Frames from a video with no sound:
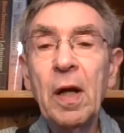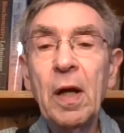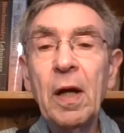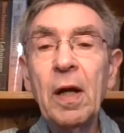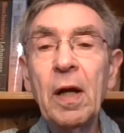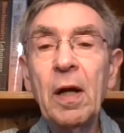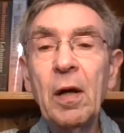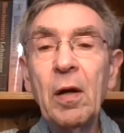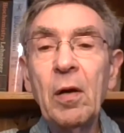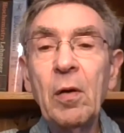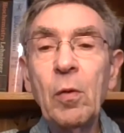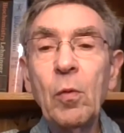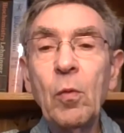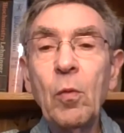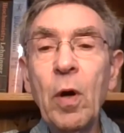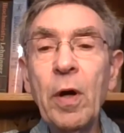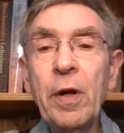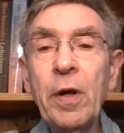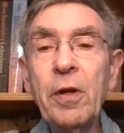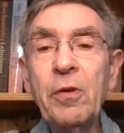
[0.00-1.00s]

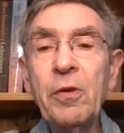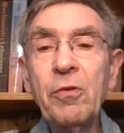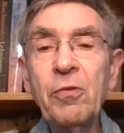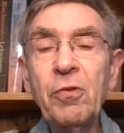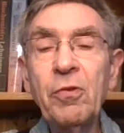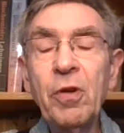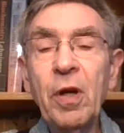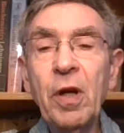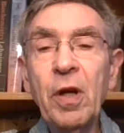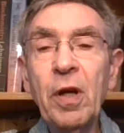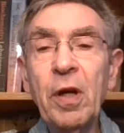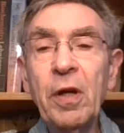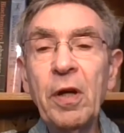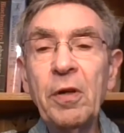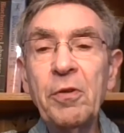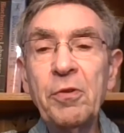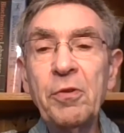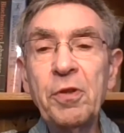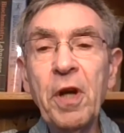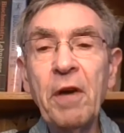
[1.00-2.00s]
One is
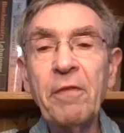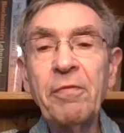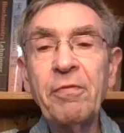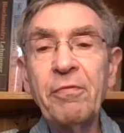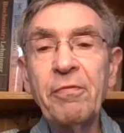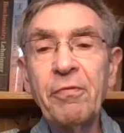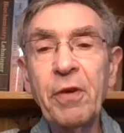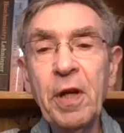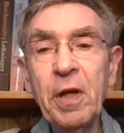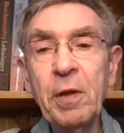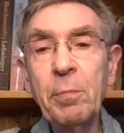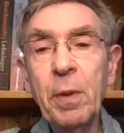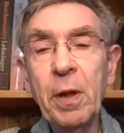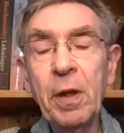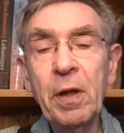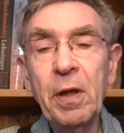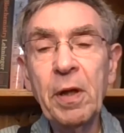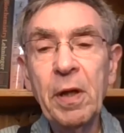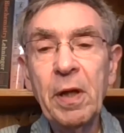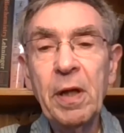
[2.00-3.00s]
Jeff
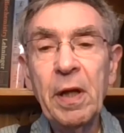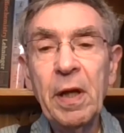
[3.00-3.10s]
Friedman